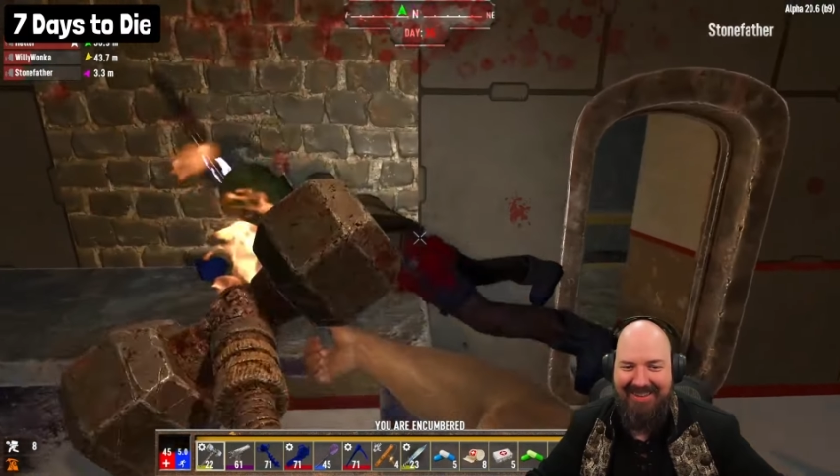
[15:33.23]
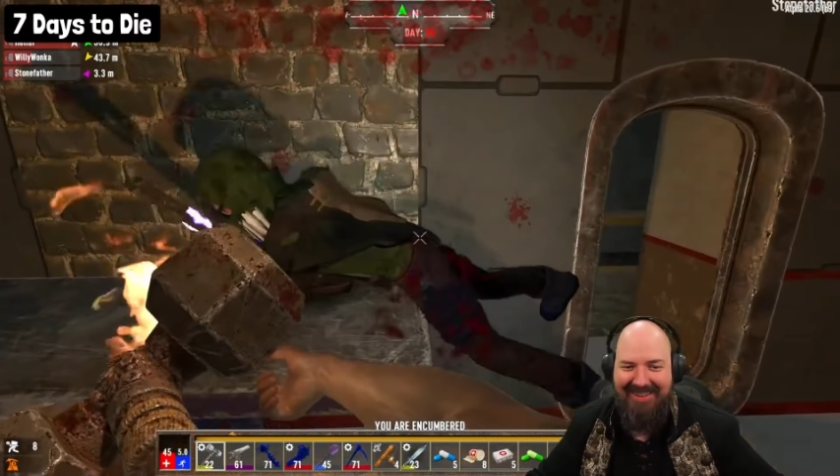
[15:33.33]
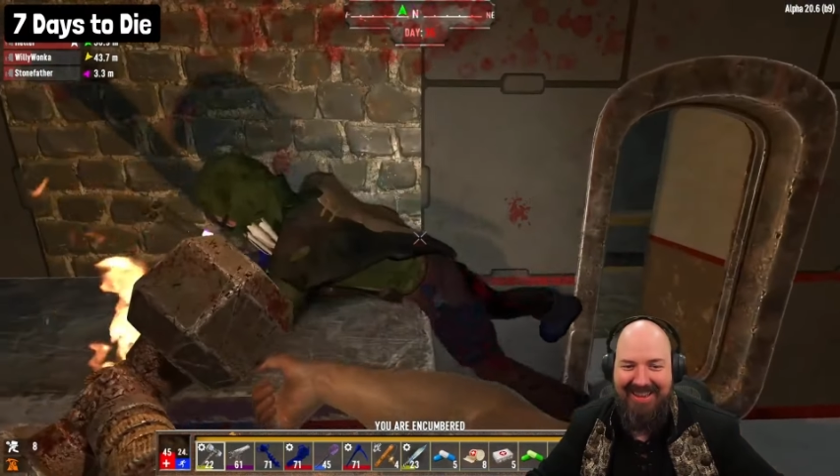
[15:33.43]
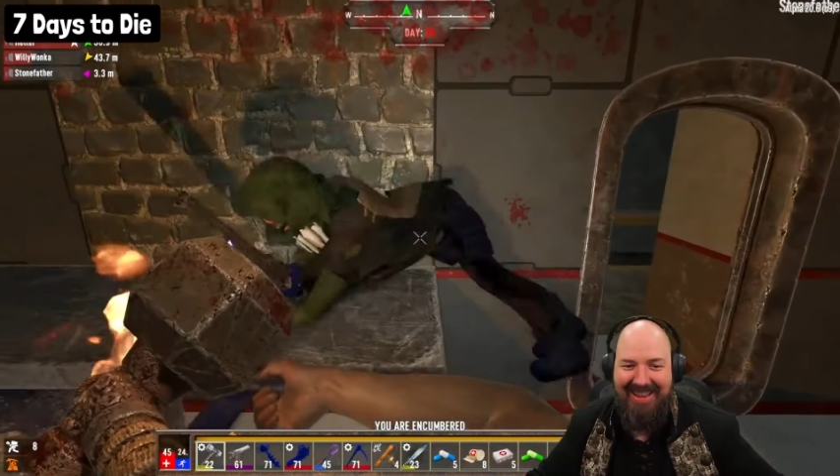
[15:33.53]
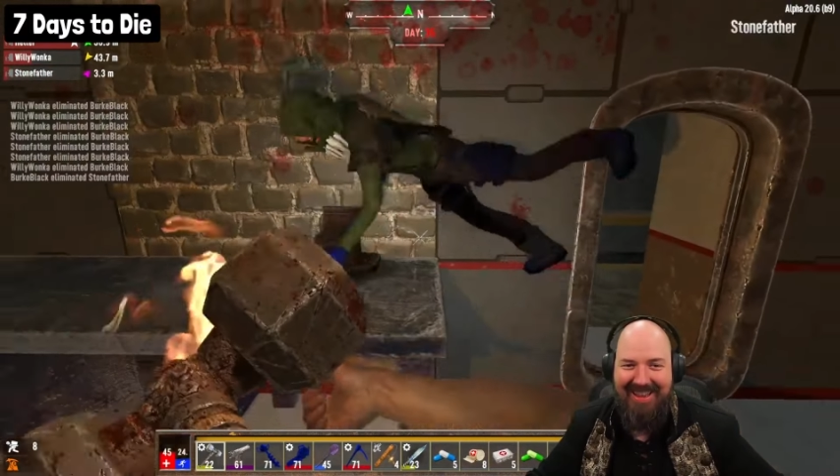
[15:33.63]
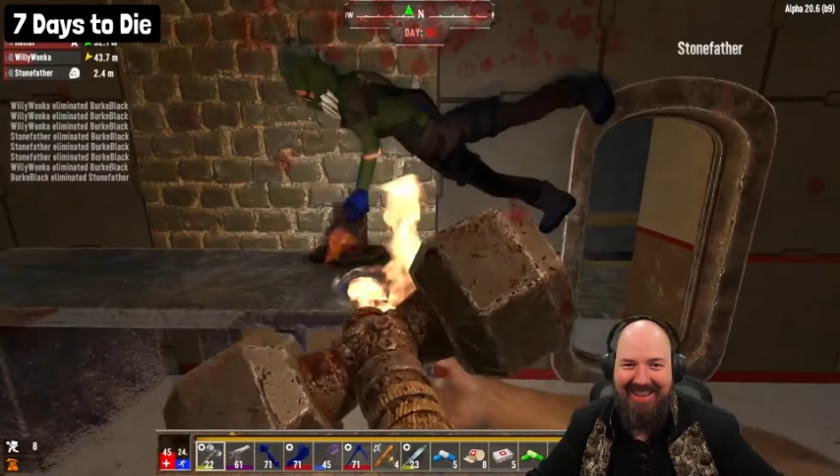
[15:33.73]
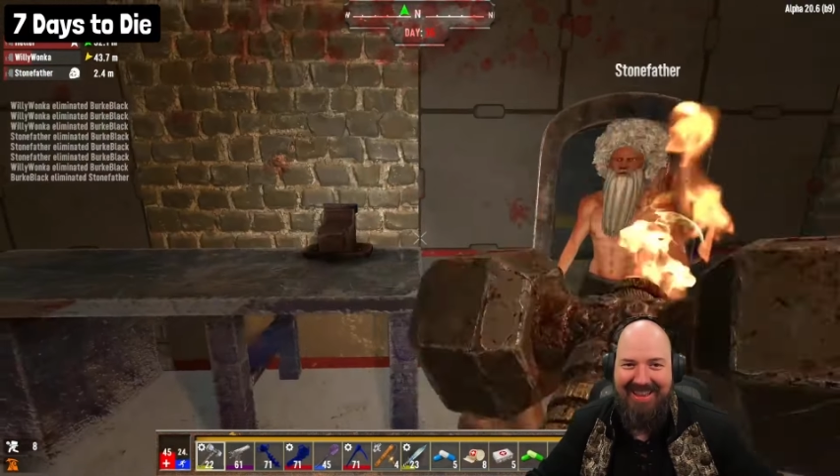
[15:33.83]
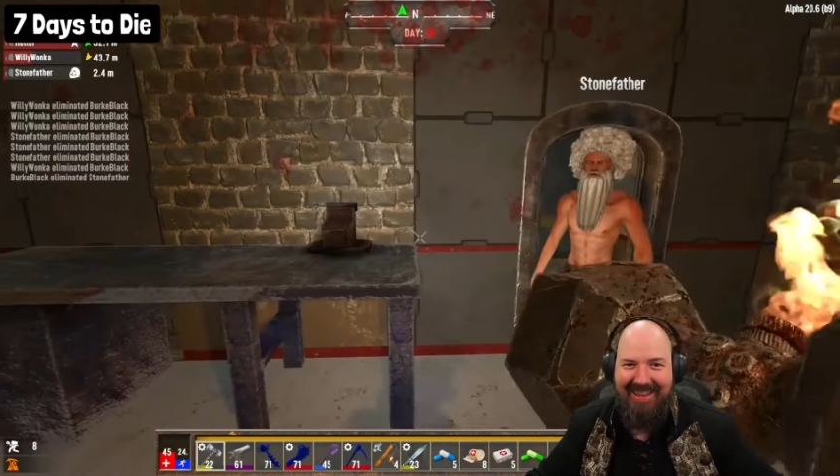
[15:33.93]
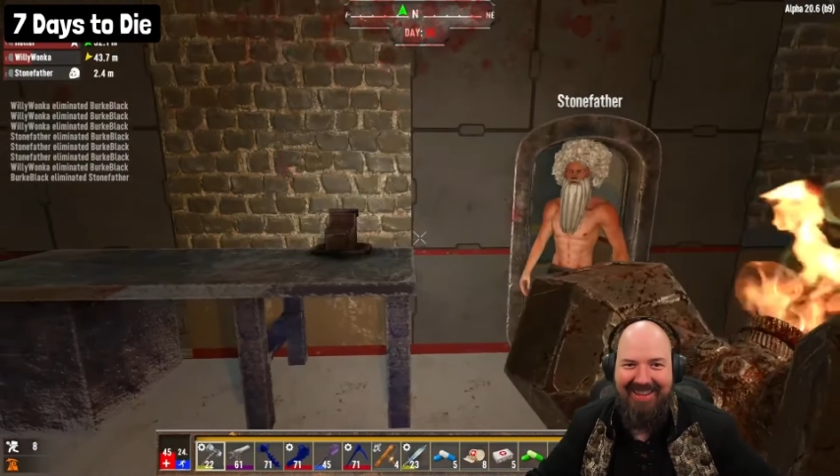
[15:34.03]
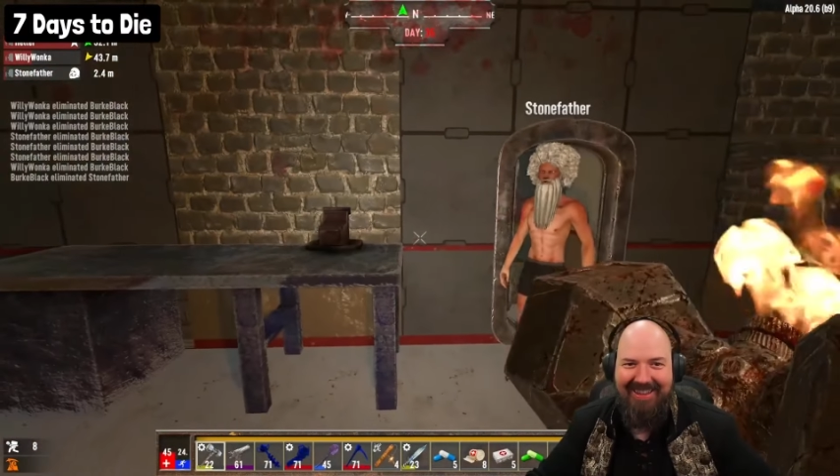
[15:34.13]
Ah!